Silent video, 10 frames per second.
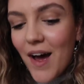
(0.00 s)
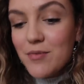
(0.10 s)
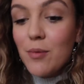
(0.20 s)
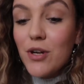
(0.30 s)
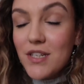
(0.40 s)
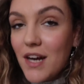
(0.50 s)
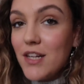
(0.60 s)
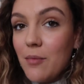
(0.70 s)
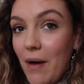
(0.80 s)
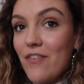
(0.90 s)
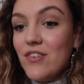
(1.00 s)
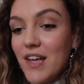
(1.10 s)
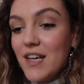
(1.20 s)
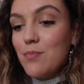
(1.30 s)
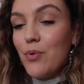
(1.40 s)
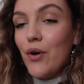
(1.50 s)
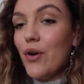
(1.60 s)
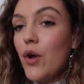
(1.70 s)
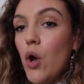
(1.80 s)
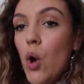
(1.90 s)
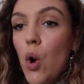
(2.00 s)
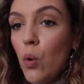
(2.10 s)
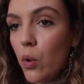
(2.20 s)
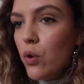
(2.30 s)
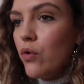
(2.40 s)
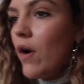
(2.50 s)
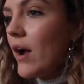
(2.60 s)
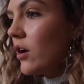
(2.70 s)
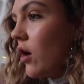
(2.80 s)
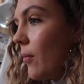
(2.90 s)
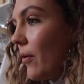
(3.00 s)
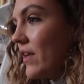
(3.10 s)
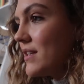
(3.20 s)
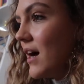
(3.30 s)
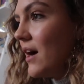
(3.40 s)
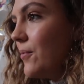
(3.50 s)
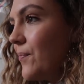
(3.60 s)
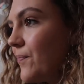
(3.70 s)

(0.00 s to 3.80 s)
I'm gonna tidy up after this, but right, gonna hop on this now.